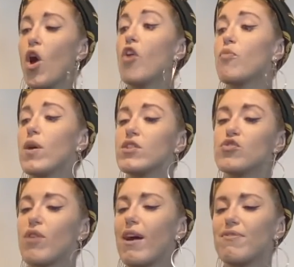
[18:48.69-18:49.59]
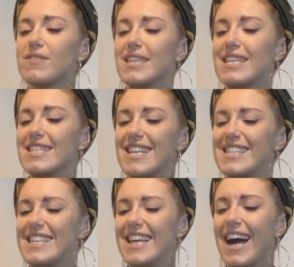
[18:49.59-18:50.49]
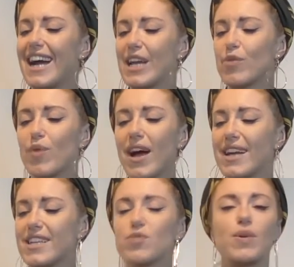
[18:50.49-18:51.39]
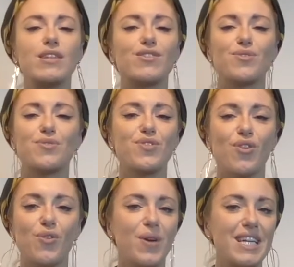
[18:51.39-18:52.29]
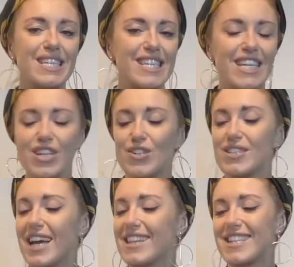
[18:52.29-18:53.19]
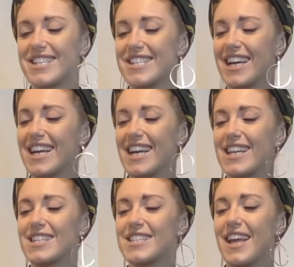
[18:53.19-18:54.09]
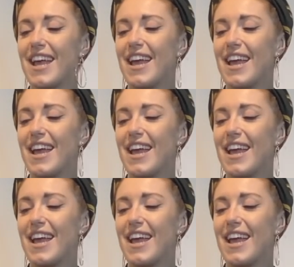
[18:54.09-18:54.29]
of one draughty city high-rise, windows not quite sealed at the sides,